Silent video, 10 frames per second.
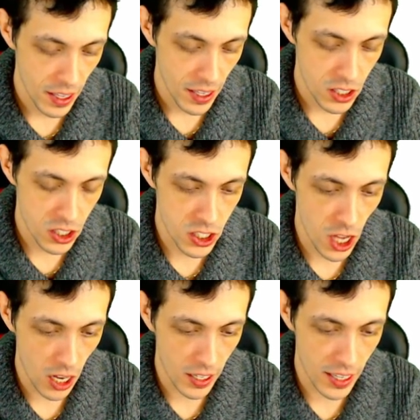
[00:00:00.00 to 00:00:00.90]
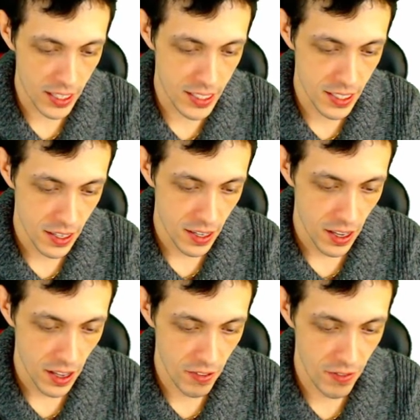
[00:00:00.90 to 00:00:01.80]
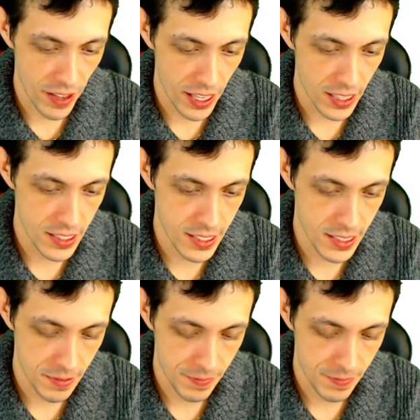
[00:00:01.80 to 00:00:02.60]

socket events,